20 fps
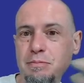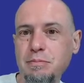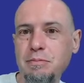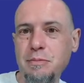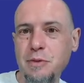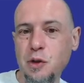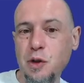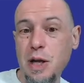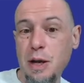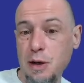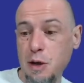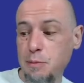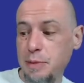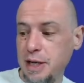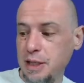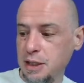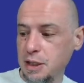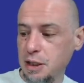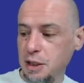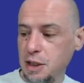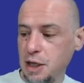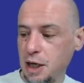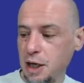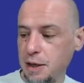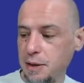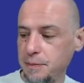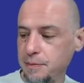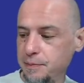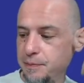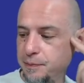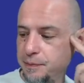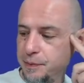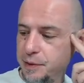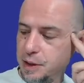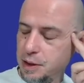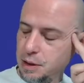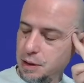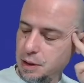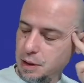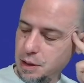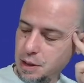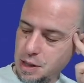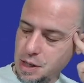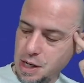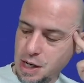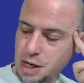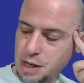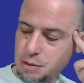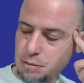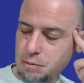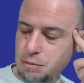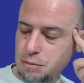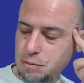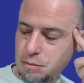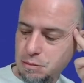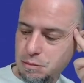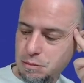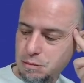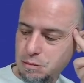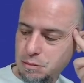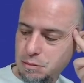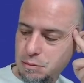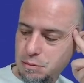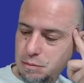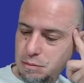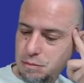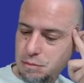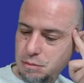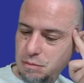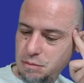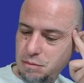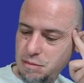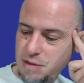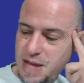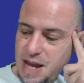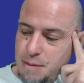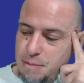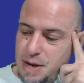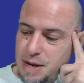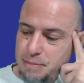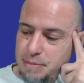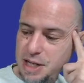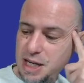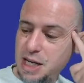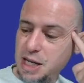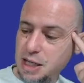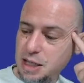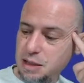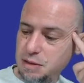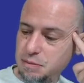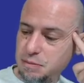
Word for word: so that you're basically done. Um, that might be it.